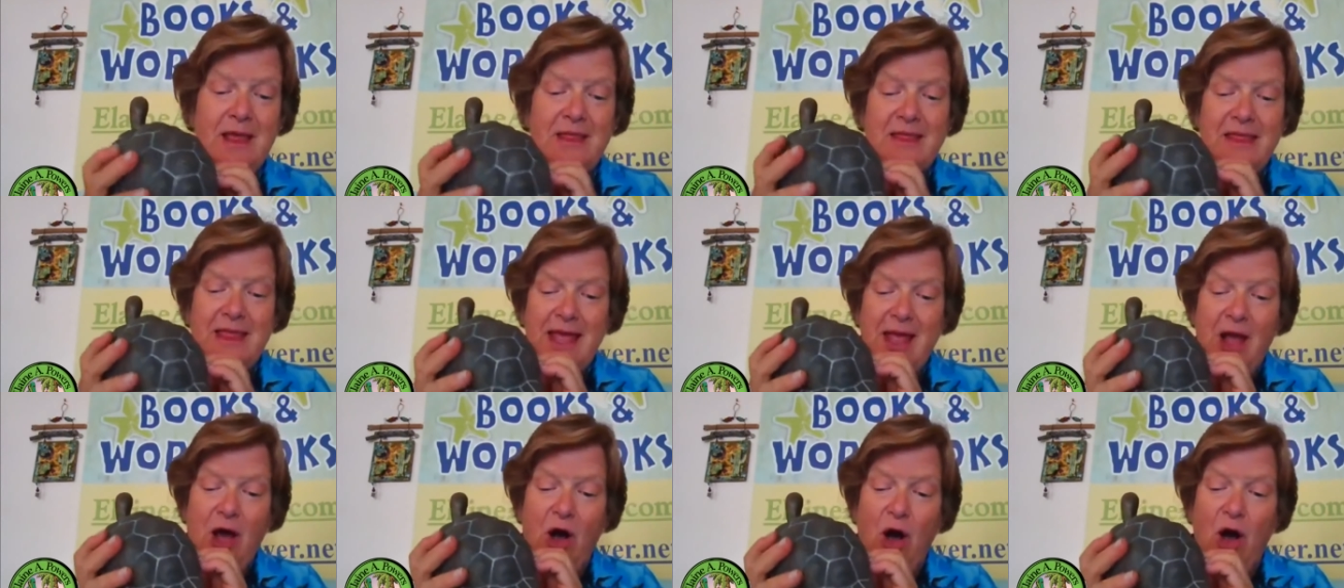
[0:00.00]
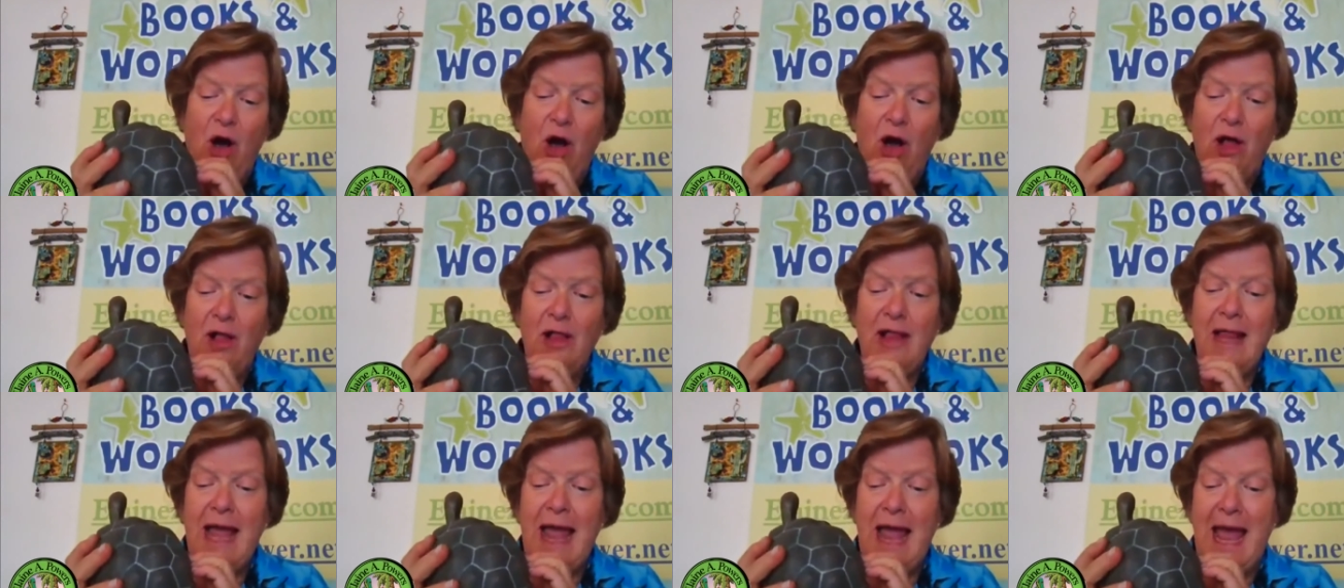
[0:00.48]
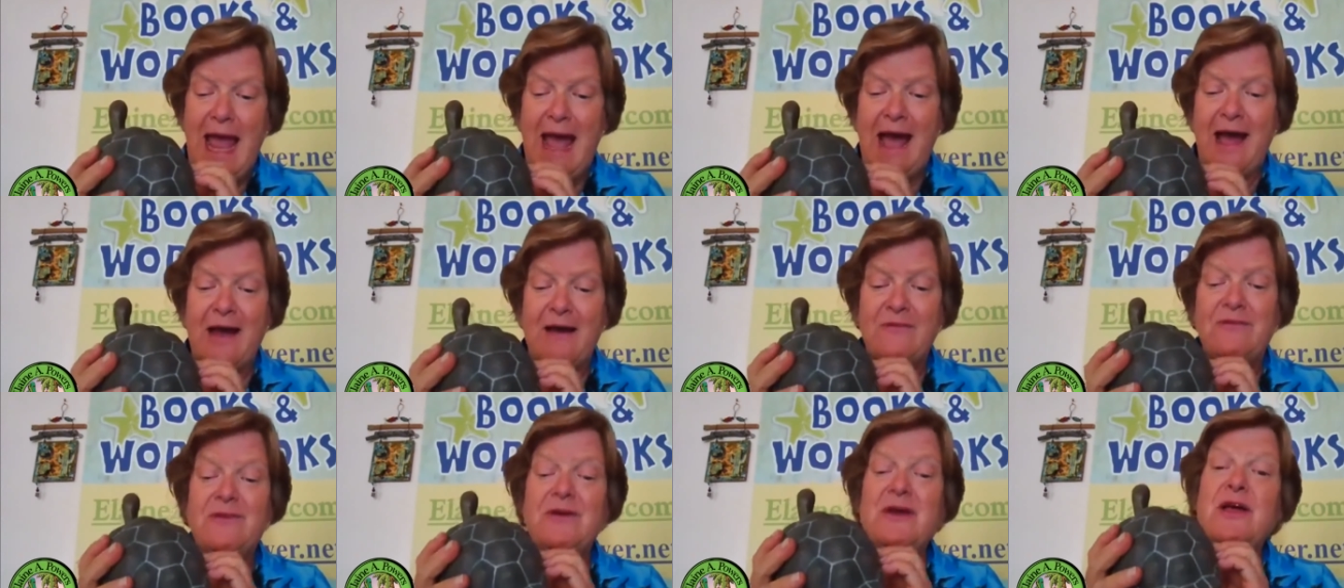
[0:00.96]
They all
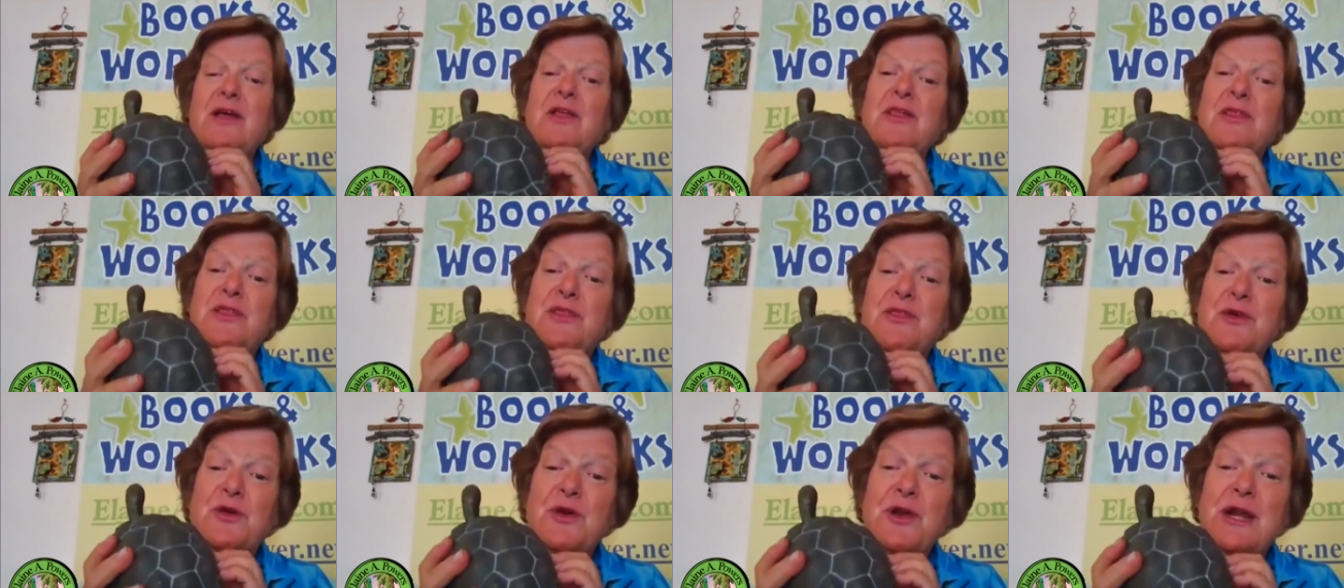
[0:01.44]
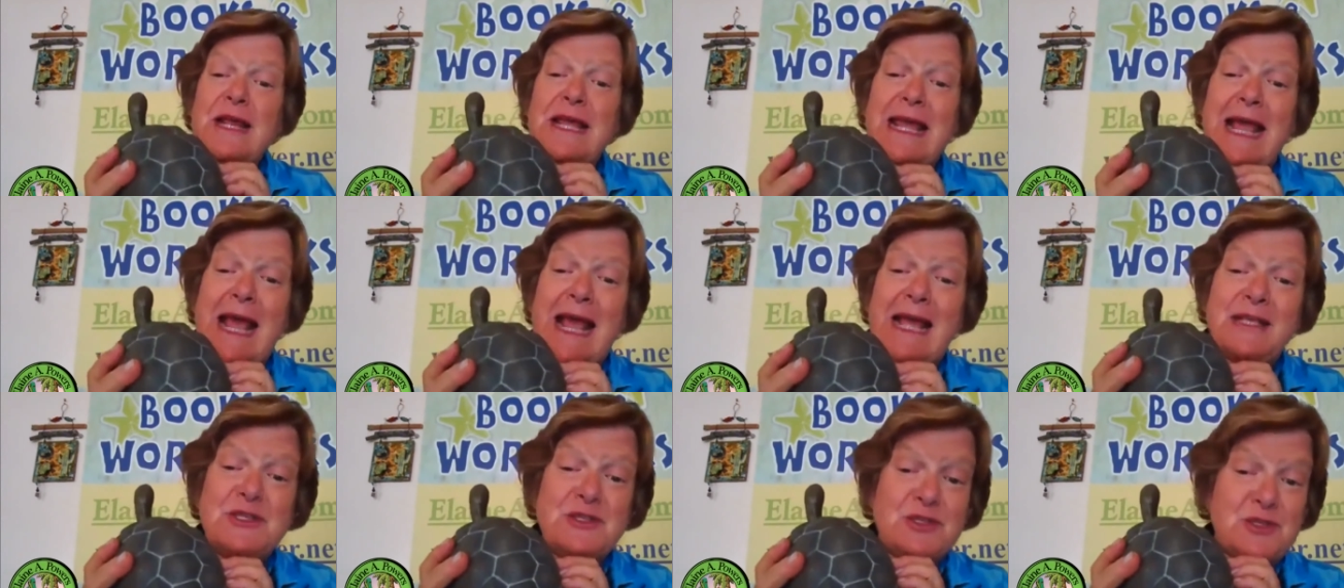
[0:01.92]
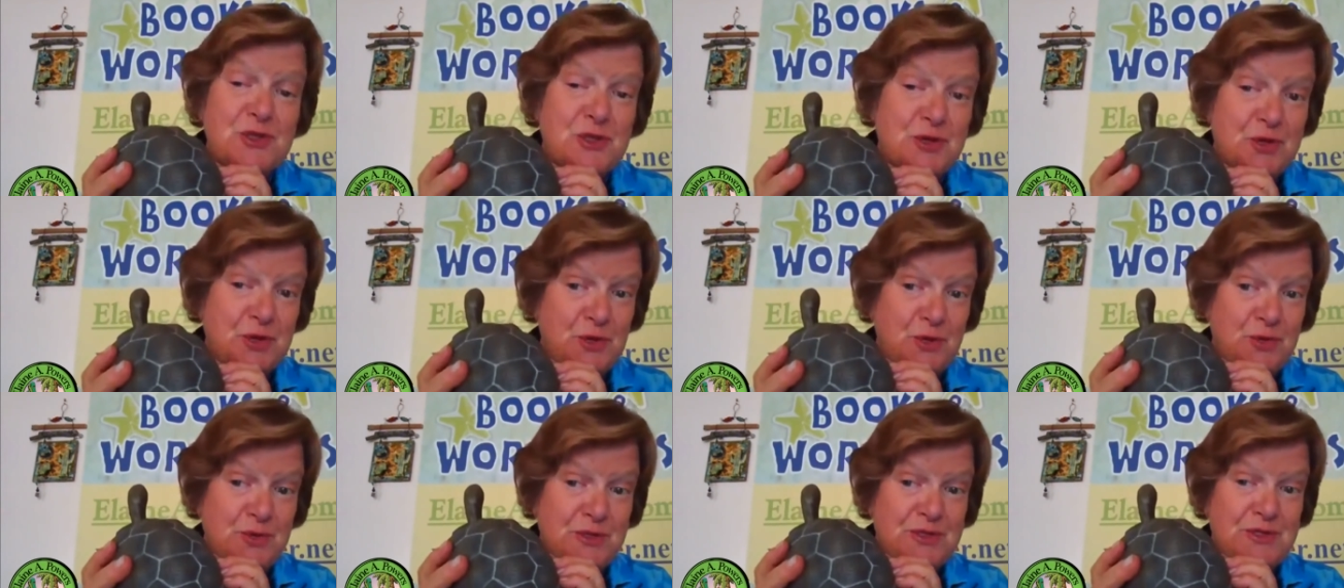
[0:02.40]
have 38
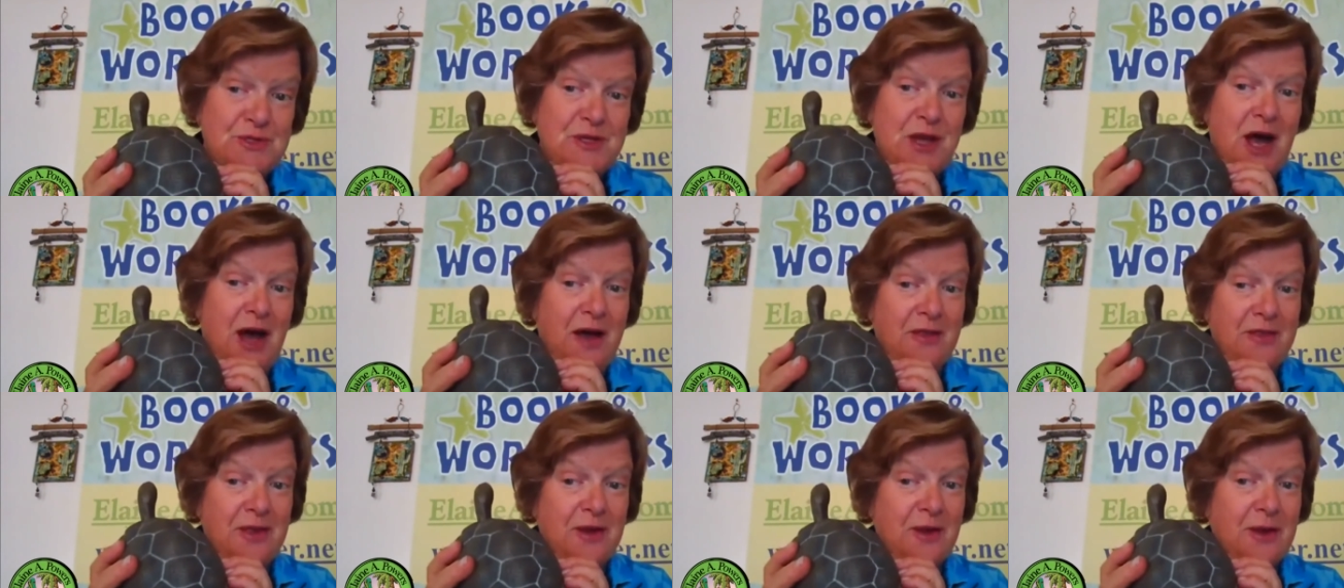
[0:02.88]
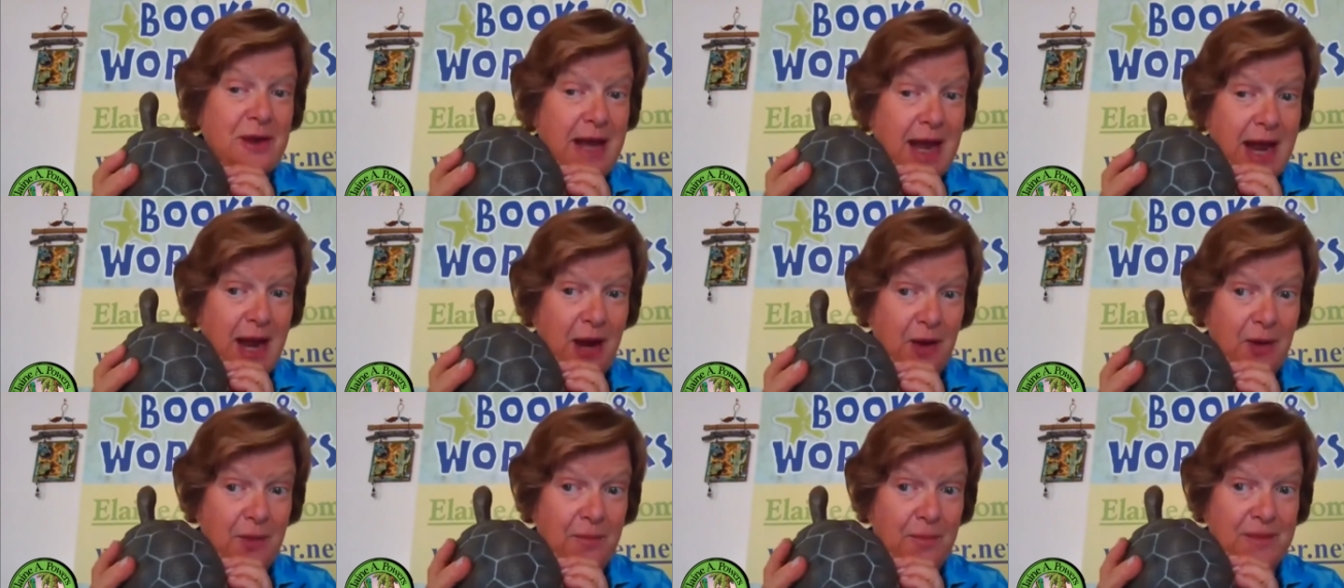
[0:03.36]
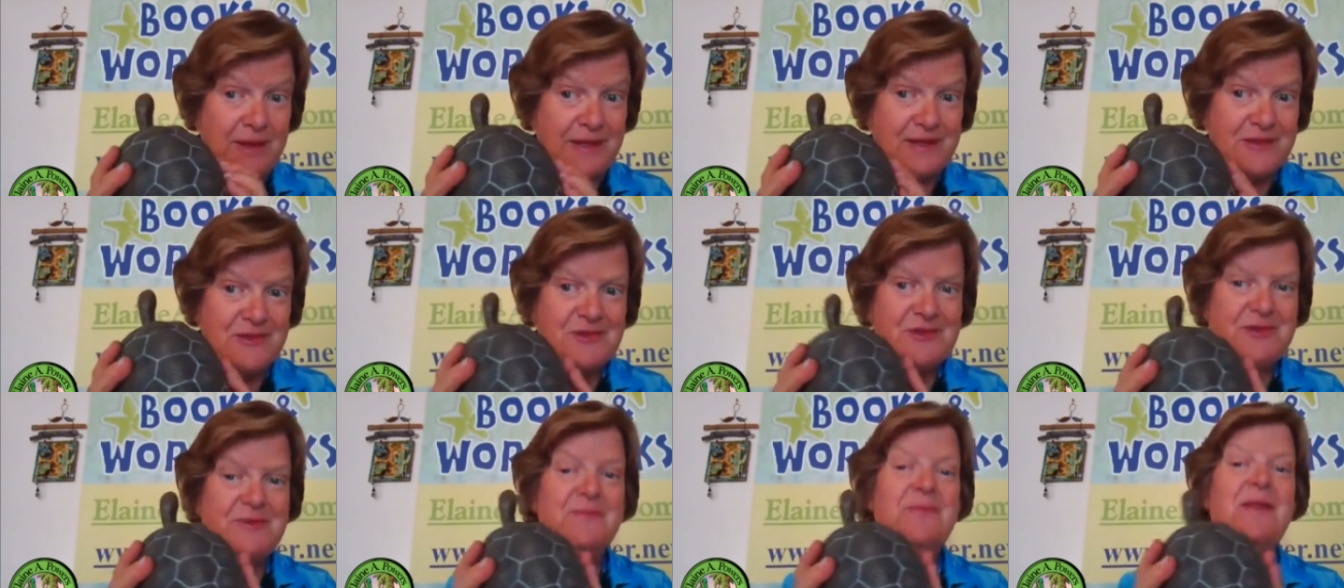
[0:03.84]
scutes on their
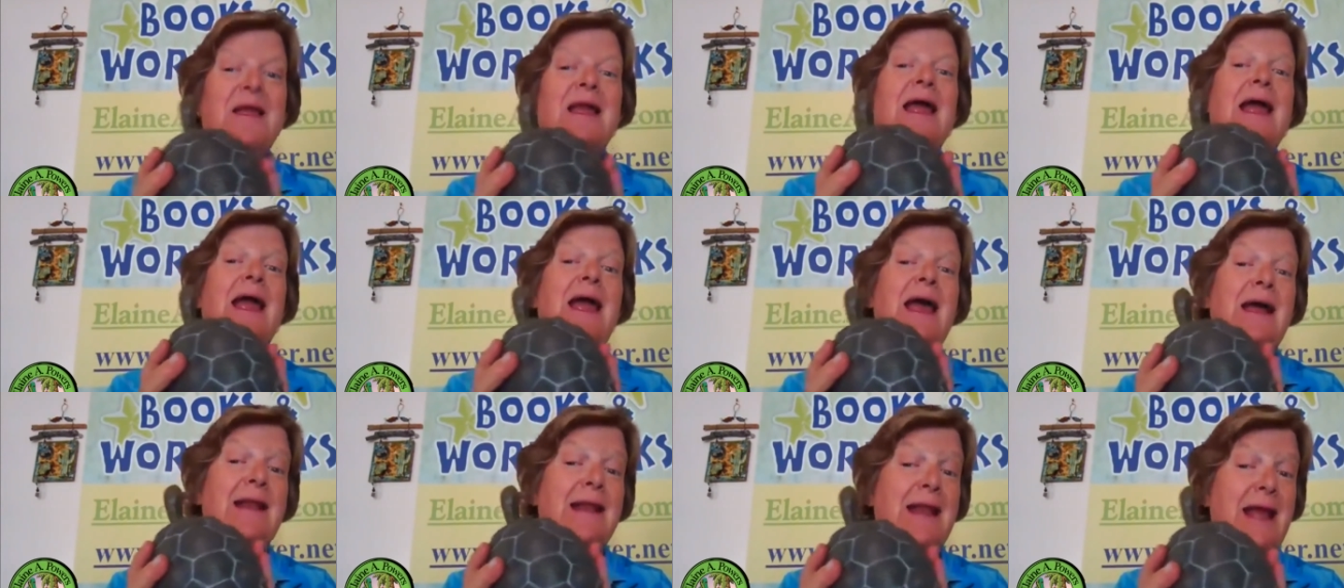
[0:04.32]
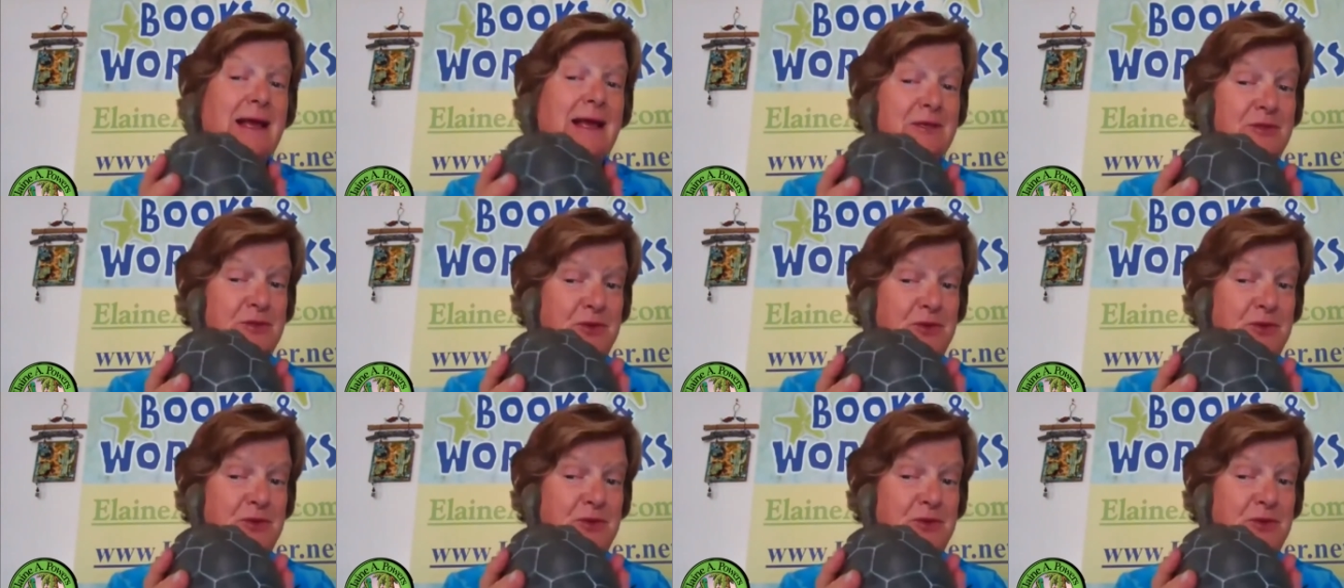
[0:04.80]
carapace. And as